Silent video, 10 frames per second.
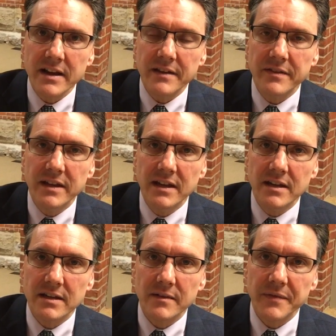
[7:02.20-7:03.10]

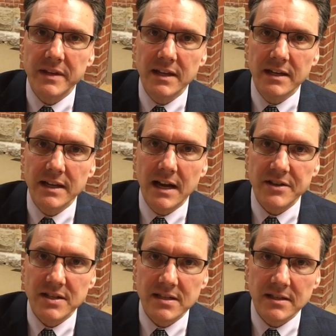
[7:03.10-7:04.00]
the
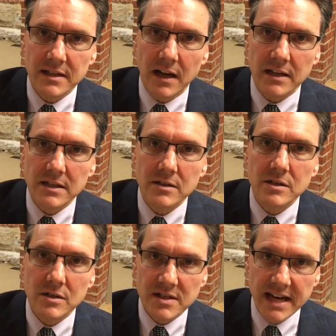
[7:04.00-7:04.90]

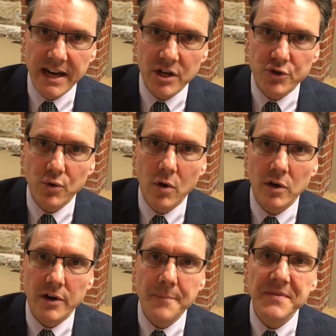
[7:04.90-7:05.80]
state
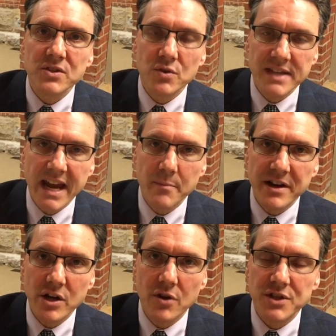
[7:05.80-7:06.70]
controller, Susana
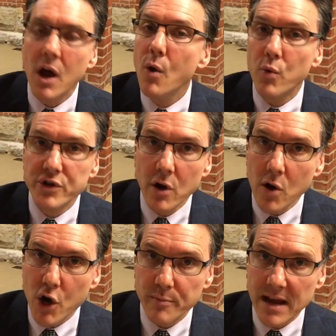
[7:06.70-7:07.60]
Mendoza, would no
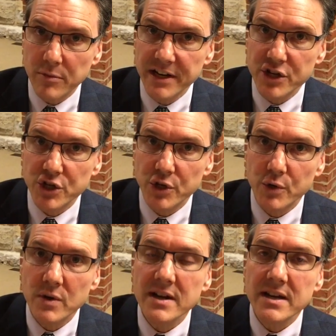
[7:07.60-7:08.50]
longer be able to
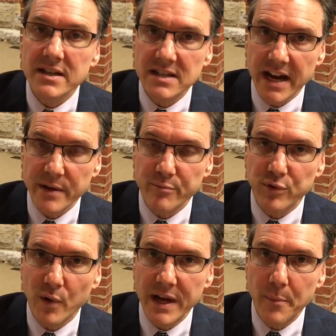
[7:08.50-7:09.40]
issue state
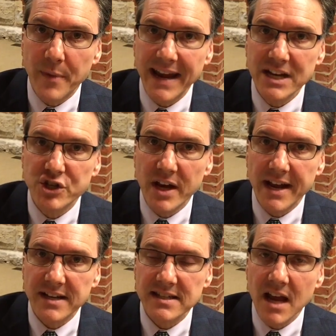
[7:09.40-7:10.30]
employee
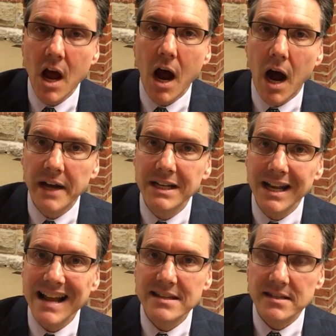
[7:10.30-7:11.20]
paychecks
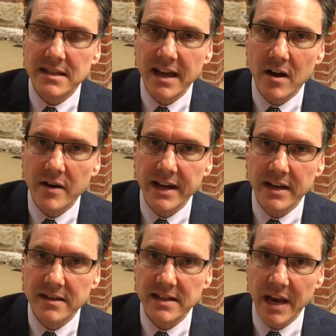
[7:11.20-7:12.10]
unless there
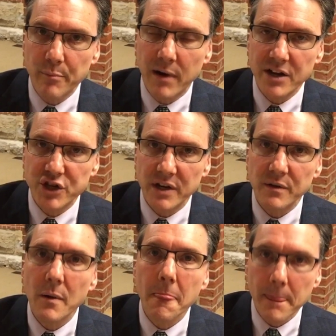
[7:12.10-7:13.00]
is a
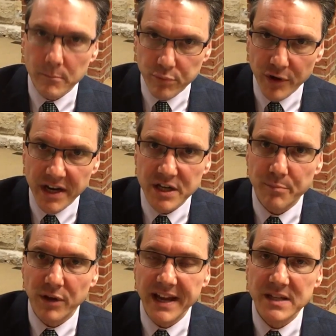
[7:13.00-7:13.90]
budget put into
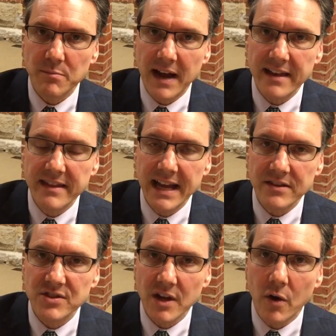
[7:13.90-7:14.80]
place by
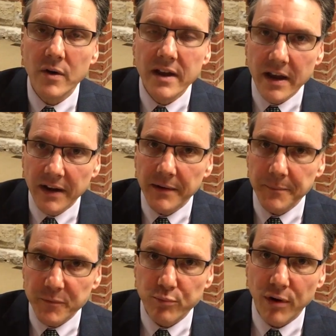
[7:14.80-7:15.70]
then. So
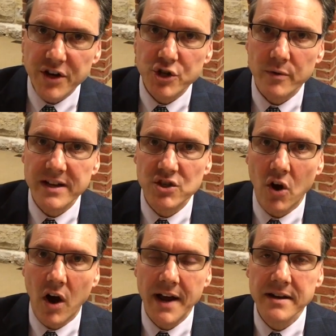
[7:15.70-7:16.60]
pressure is
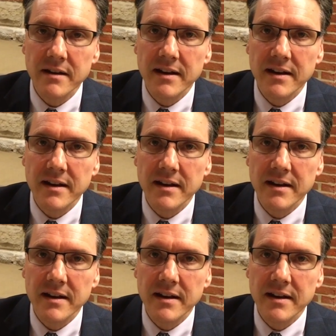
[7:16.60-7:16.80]
on.